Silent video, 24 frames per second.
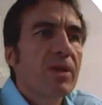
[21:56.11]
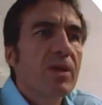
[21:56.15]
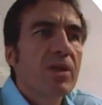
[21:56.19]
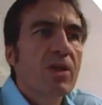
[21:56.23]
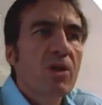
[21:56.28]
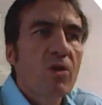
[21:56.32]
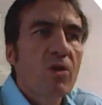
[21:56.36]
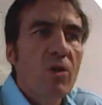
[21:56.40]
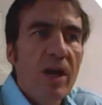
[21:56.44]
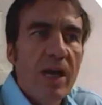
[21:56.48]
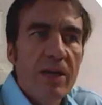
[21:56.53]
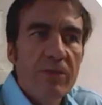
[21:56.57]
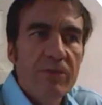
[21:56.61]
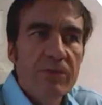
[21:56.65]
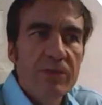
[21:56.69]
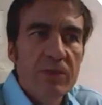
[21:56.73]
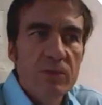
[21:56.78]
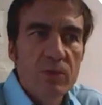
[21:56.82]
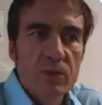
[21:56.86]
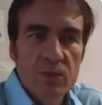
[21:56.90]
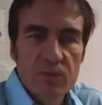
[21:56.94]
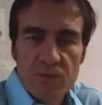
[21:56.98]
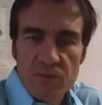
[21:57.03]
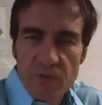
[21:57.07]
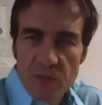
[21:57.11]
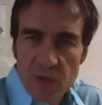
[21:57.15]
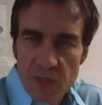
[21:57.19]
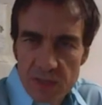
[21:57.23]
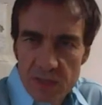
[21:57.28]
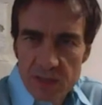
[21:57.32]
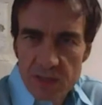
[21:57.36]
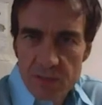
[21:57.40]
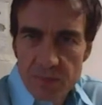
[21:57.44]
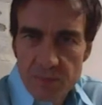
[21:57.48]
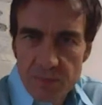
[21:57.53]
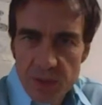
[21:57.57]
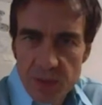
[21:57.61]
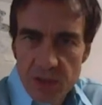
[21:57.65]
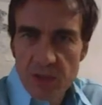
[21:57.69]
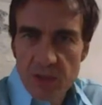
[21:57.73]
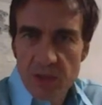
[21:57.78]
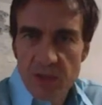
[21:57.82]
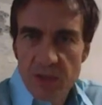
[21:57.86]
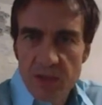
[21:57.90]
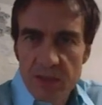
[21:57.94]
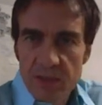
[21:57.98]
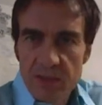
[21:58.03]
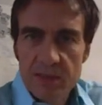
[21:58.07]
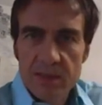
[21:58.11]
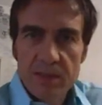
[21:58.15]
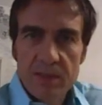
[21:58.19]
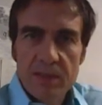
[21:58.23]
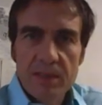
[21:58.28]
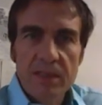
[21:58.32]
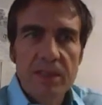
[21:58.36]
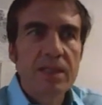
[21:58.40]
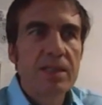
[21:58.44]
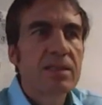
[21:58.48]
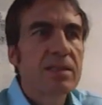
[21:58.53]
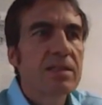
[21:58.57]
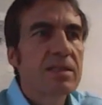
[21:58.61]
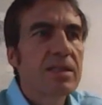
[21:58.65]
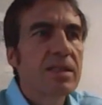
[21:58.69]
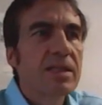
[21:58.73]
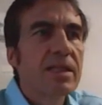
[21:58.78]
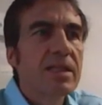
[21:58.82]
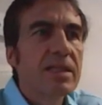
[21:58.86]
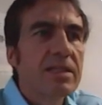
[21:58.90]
But craft was first because it's the